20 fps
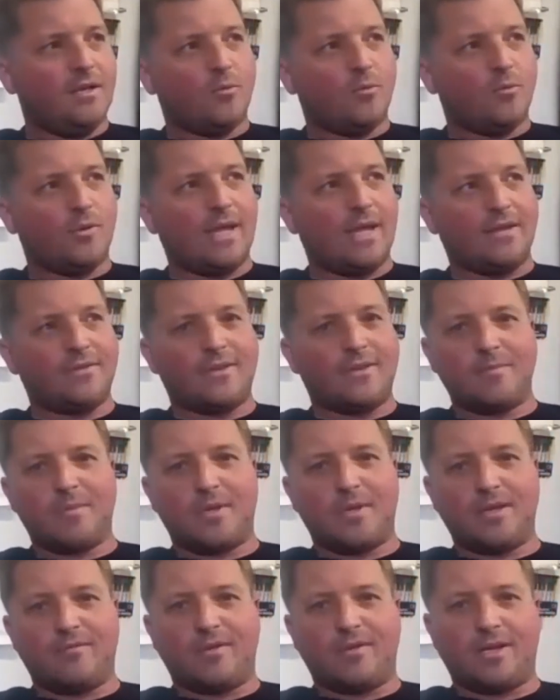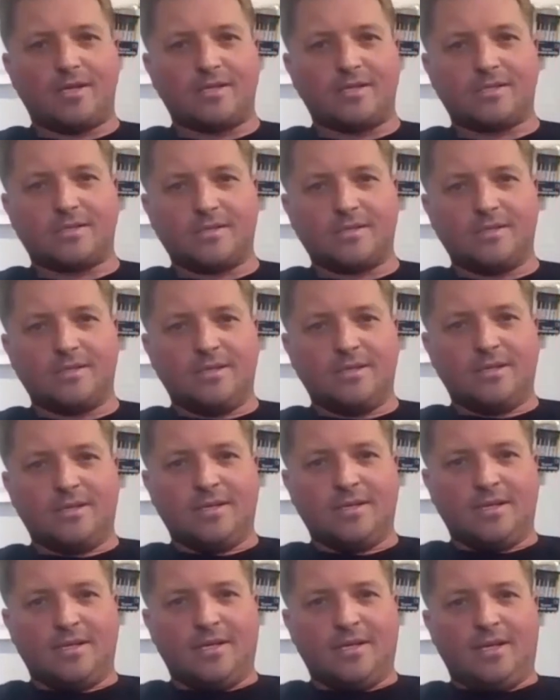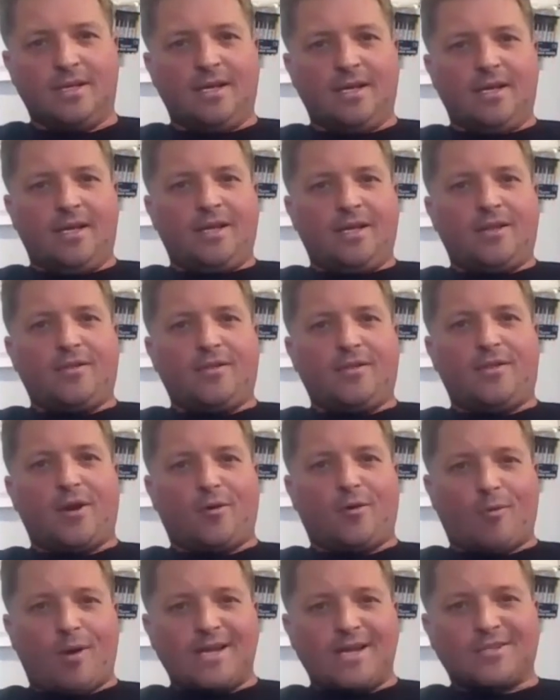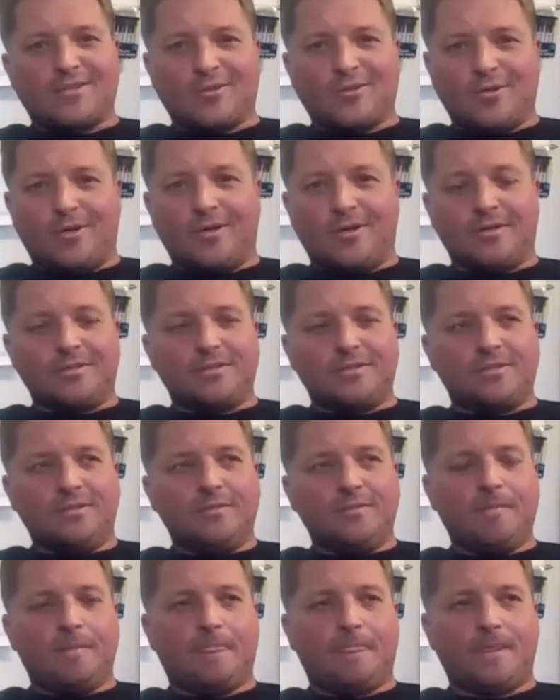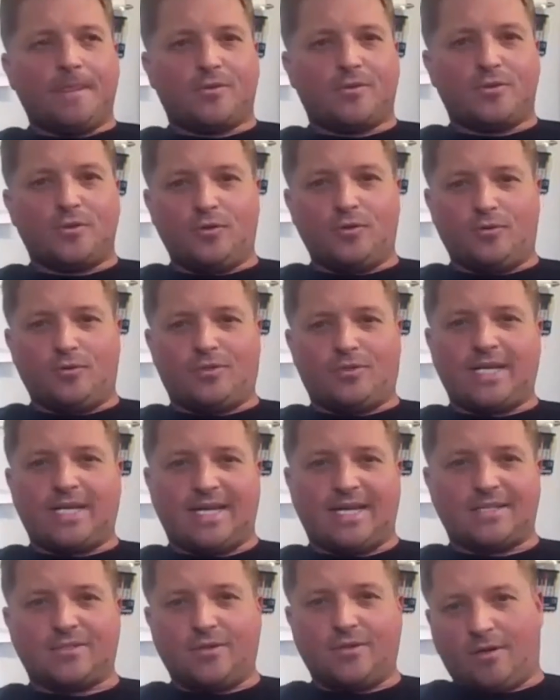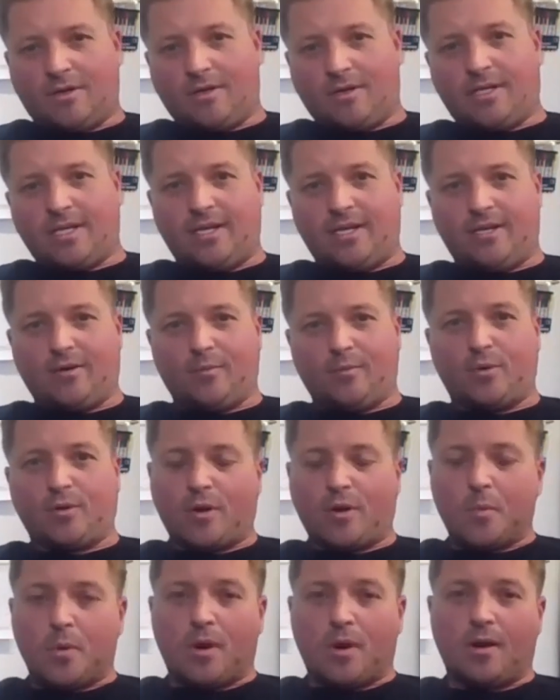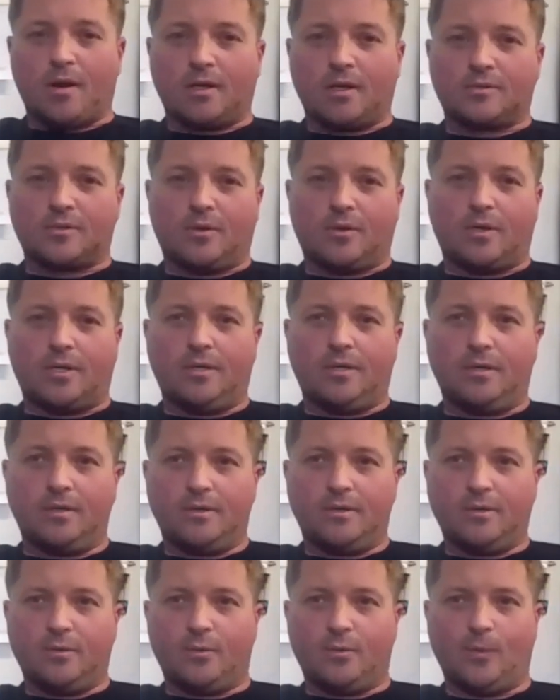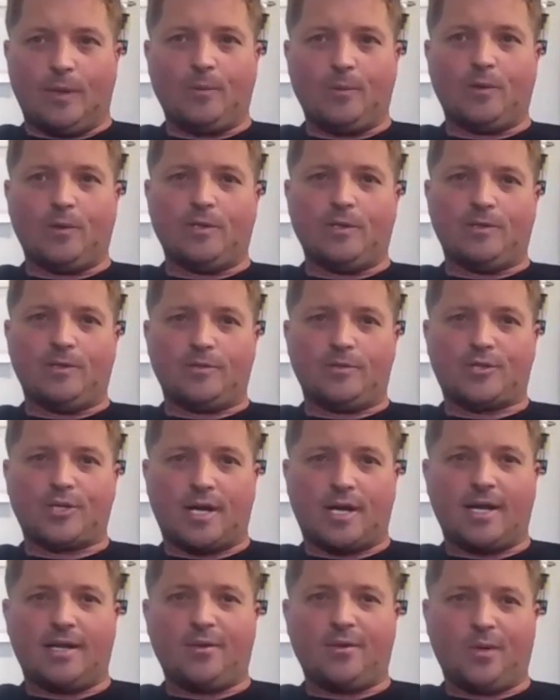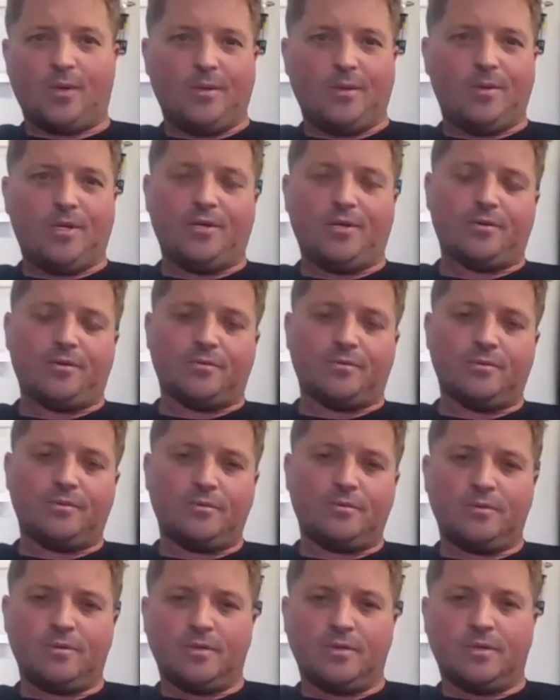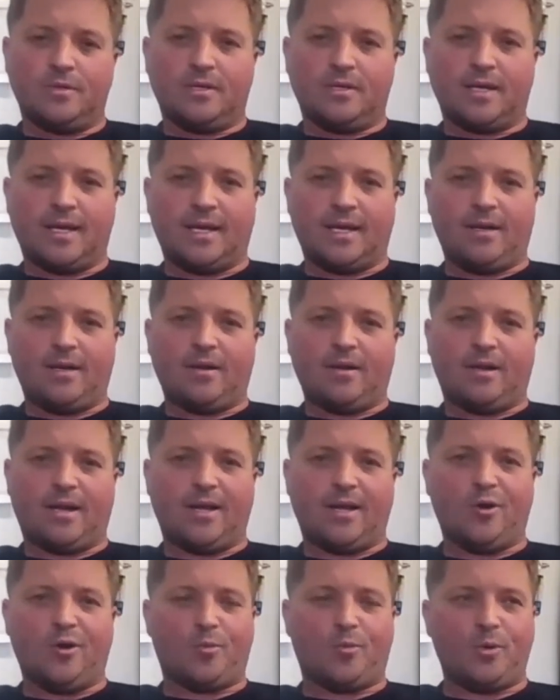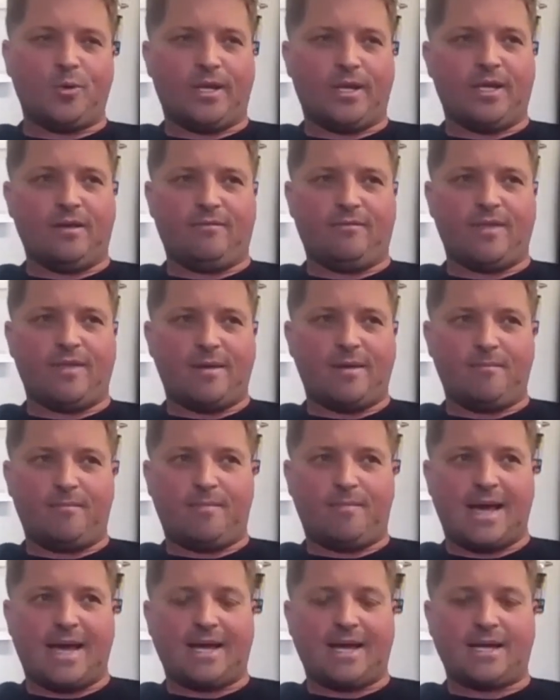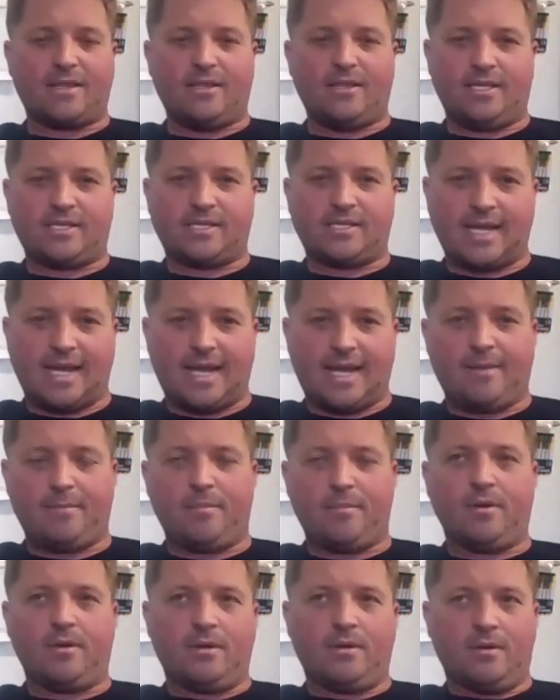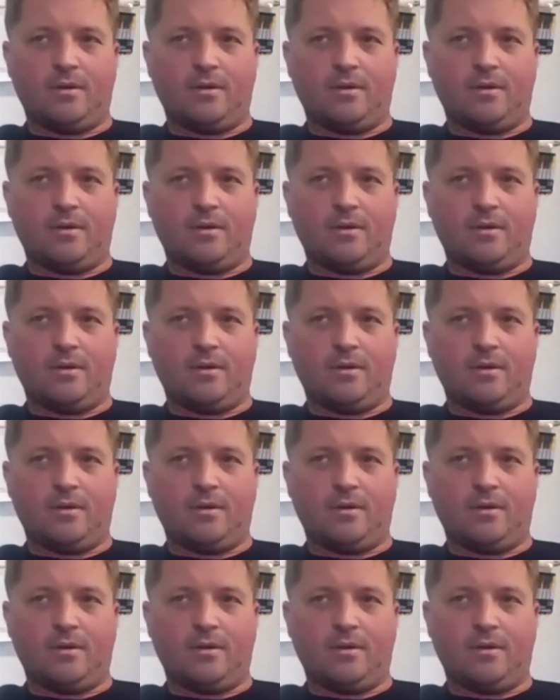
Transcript: Without them giving us their race cars to test R&D or put our products on, we wouldn't shine the way we do. And I hope we give them back the same